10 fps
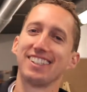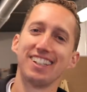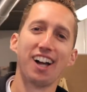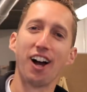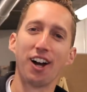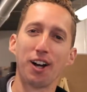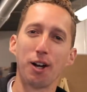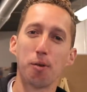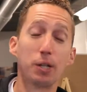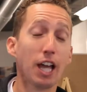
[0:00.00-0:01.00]

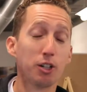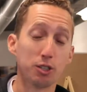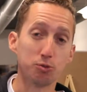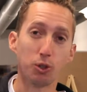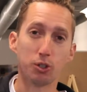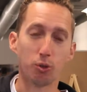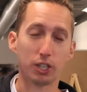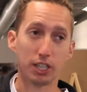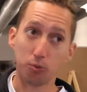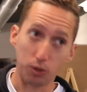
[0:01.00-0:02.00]
But yeah, looking forward to
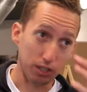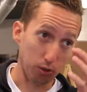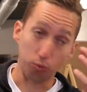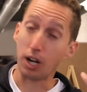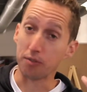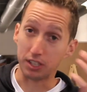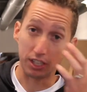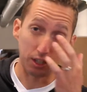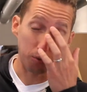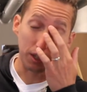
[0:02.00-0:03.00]
working with, we're having
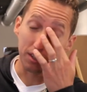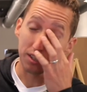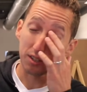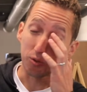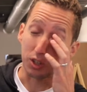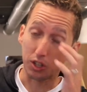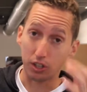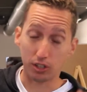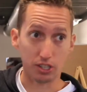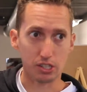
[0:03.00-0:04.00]
dinner with
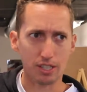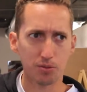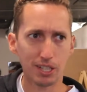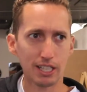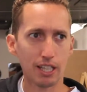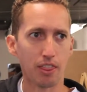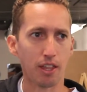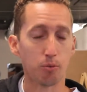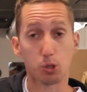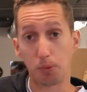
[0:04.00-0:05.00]
her this evening, and
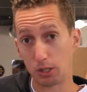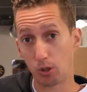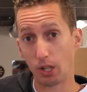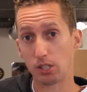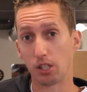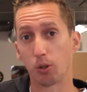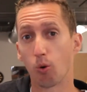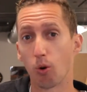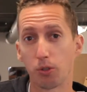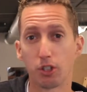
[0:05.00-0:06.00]
then we'll spend 2 days on the
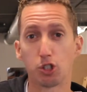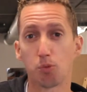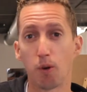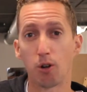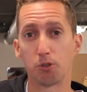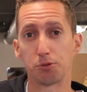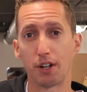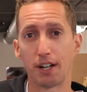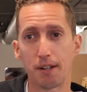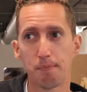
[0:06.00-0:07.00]
court with her tomorrow and
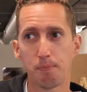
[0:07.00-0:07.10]
Friday.